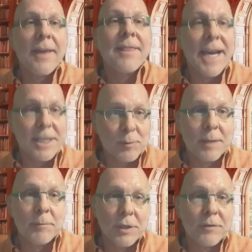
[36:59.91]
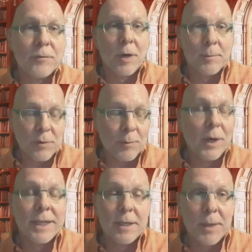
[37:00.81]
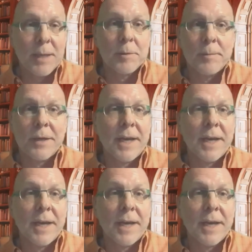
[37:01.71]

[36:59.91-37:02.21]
That's what I'm looking I'm writing a paper about